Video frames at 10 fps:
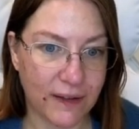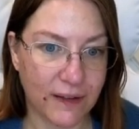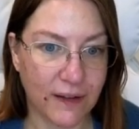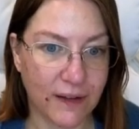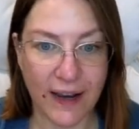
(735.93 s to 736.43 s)

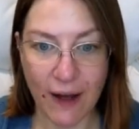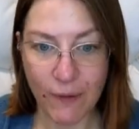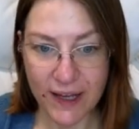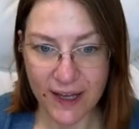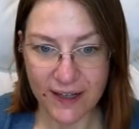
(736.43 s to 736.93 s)
Now we
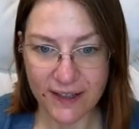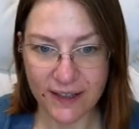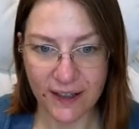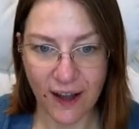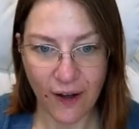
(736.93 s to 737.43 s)
get,
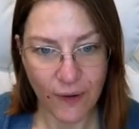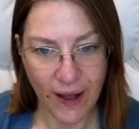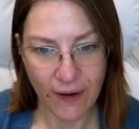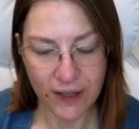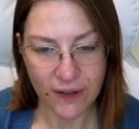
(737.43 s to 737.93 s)
oh, how
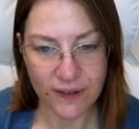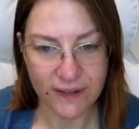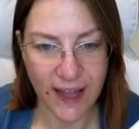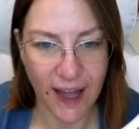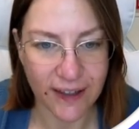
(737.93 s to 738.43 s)
cute is
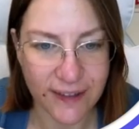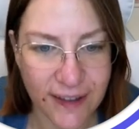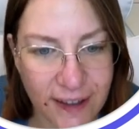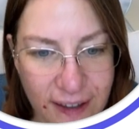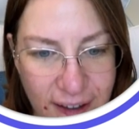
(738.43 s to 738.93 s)
that?
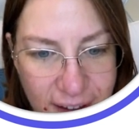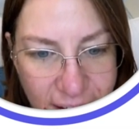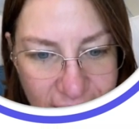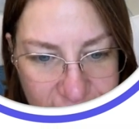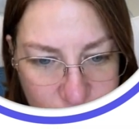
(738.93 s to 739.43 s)

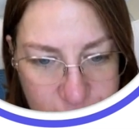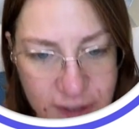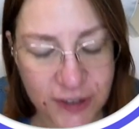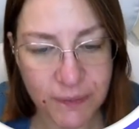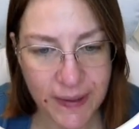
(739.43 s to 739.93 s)
A little
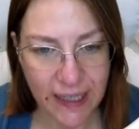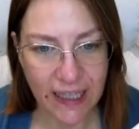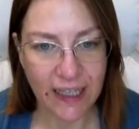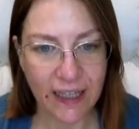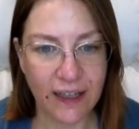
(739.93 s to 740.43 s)
picture of
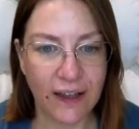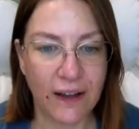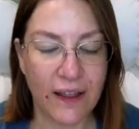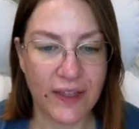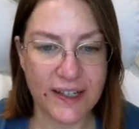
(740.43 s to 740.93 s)
me,
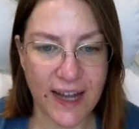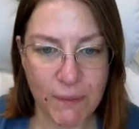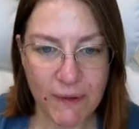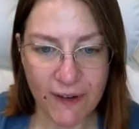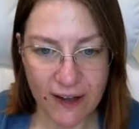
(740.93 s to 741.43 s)
the type
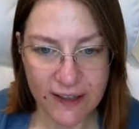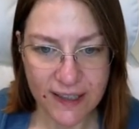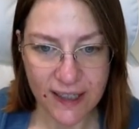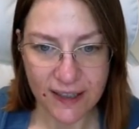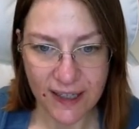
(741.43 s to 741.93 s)
of
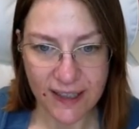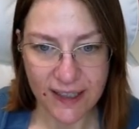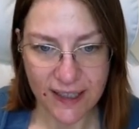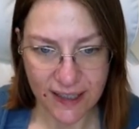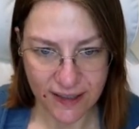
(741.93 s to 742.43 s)
content that it
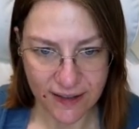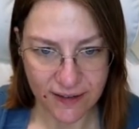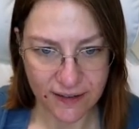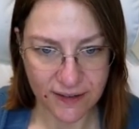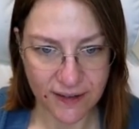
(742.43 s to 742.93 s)

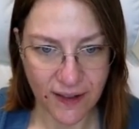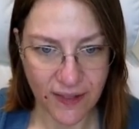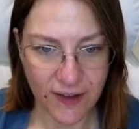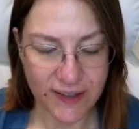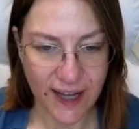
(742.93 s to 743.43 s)
is,
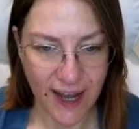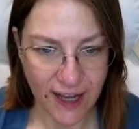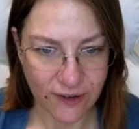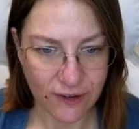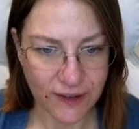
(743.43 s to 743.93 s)
the
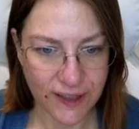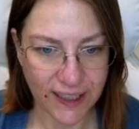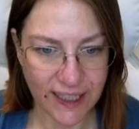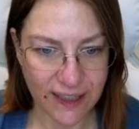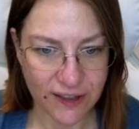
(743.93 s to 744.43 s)
title with the
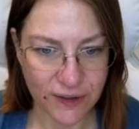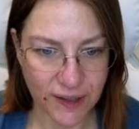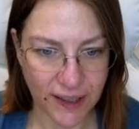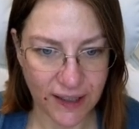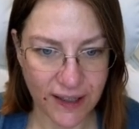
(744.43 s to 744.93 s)
link to
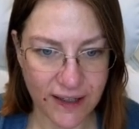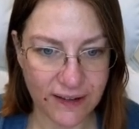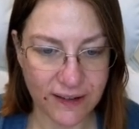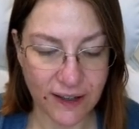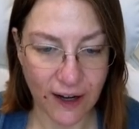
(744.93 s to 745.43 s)
it,
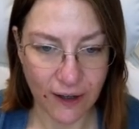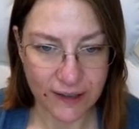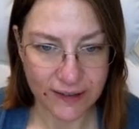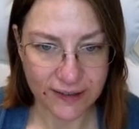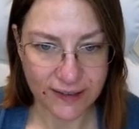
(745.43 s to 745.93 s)
its current
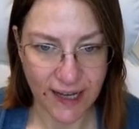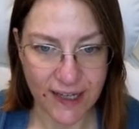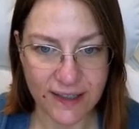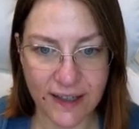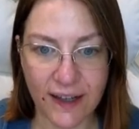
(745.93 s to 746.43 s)
state.
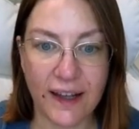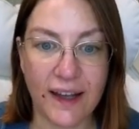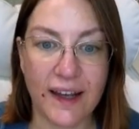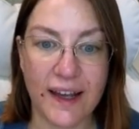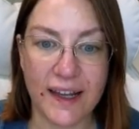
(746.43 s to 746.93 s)

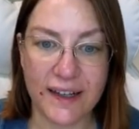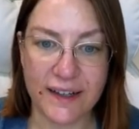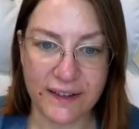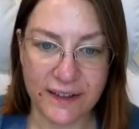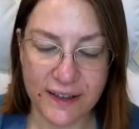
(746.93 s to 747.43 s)
It
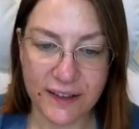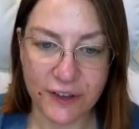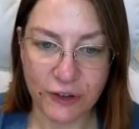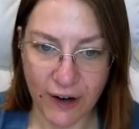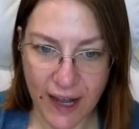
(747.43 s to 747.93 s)
is this
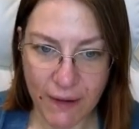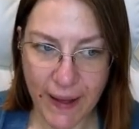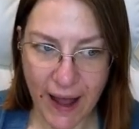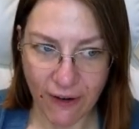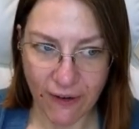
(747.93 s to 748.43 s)
gray
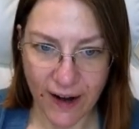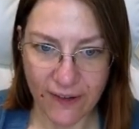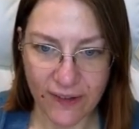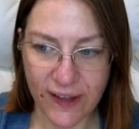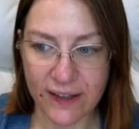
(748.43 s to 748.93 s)

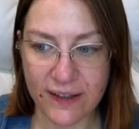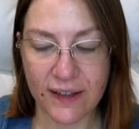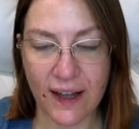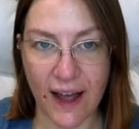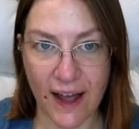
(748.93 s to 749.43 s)
background that
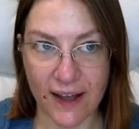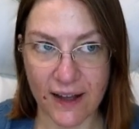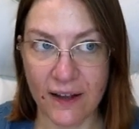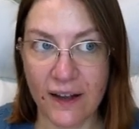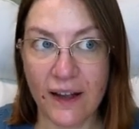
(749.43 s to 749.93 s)
I
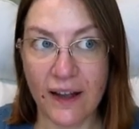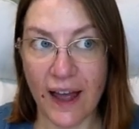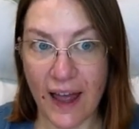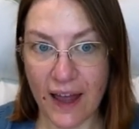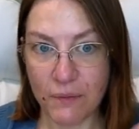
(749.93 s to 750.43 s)

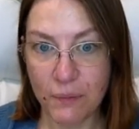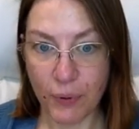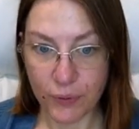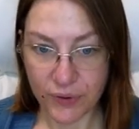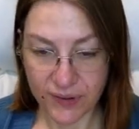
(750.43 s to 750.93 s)
had
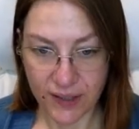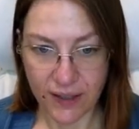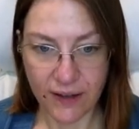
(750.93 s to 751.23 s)
posted.